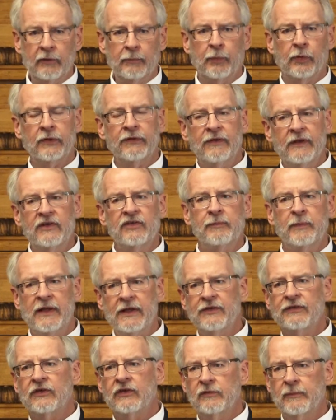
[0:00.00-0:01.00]
you put these
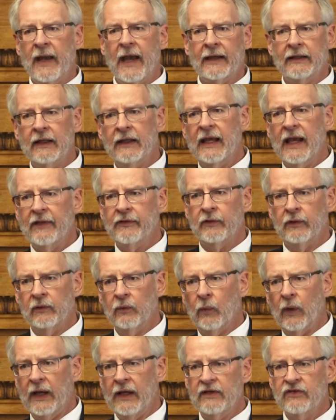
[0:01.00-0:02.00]
pieces back together
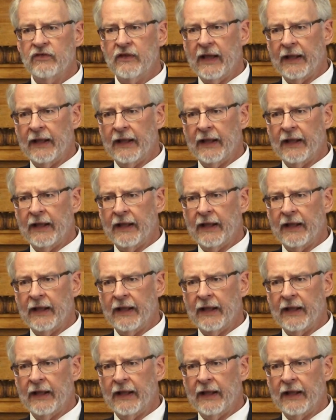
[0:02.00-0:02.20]
in ways